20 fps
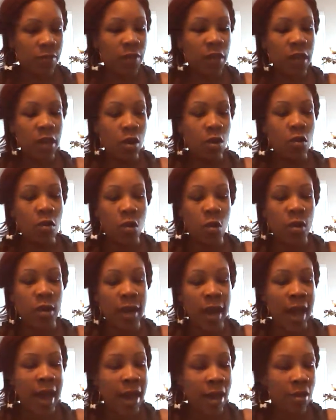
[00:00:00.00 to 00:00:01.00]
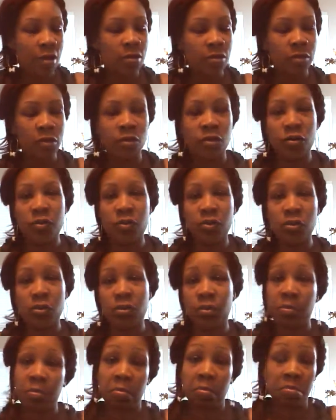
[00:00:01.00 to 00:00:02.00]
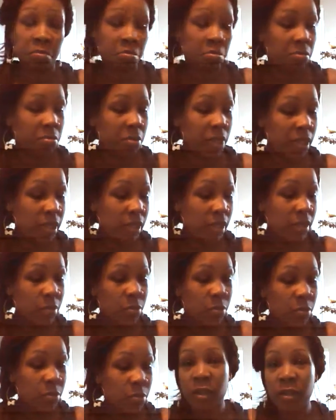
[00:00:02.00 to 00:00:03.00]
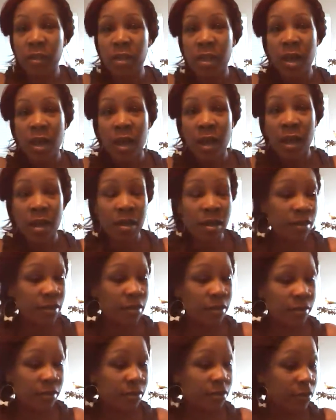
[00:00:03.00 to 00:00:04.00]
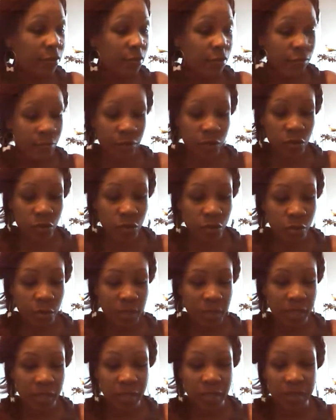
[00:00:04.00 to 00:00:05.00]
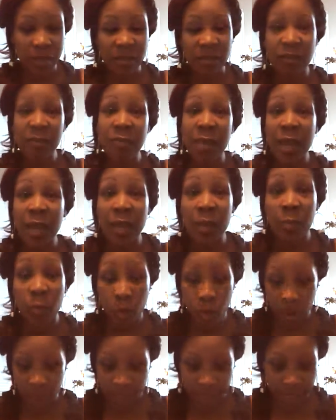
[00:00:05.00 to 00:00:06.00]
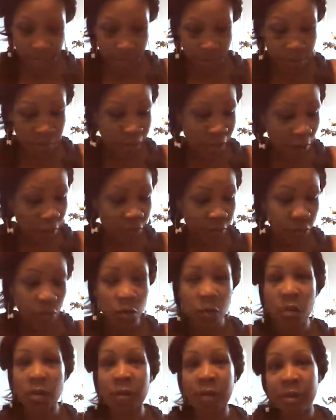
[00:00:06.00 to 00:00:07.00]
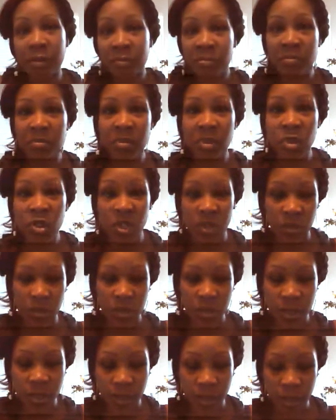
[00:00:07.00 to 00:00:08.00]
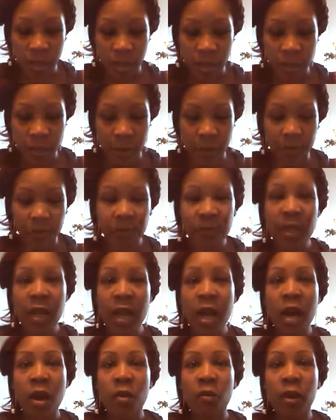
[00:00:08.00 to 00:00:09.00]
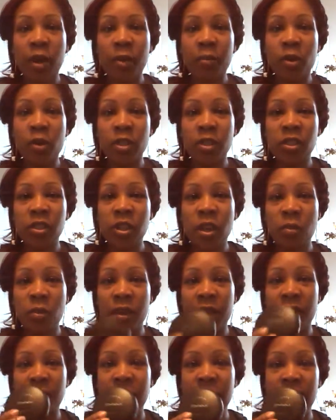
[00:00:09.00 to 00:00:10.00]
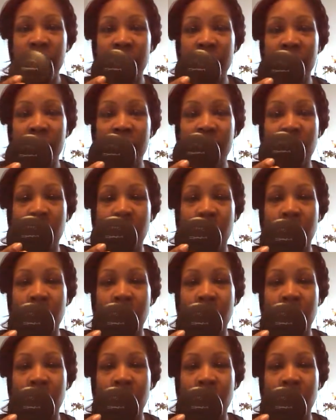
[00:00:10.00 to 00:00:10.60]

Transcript: video on how to basically put a few pieces of makeup on and be out the door and still look good. What I'm going to start with is